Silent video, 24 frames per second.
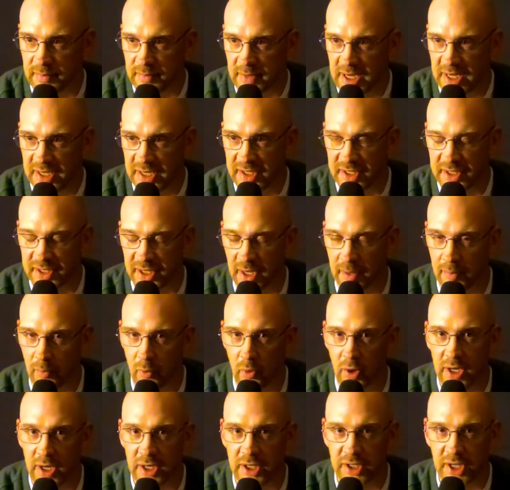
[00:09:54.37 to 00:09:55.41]
in some
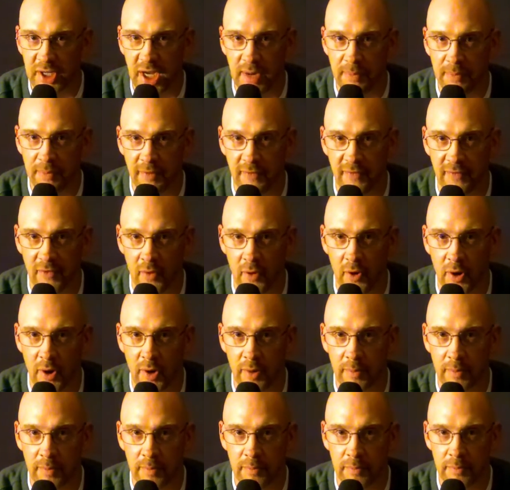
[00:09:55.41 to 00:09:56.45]
way, shape, or
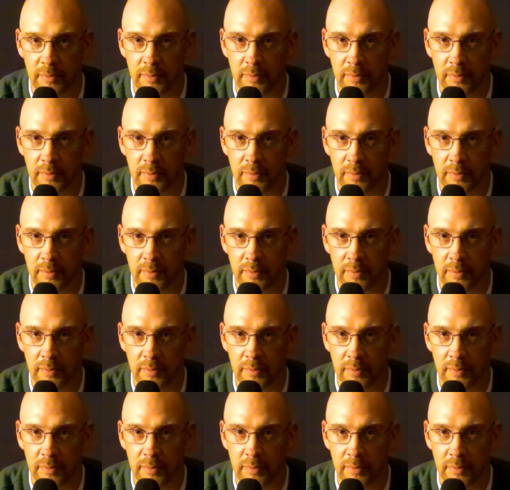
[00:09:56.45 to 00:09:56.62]
form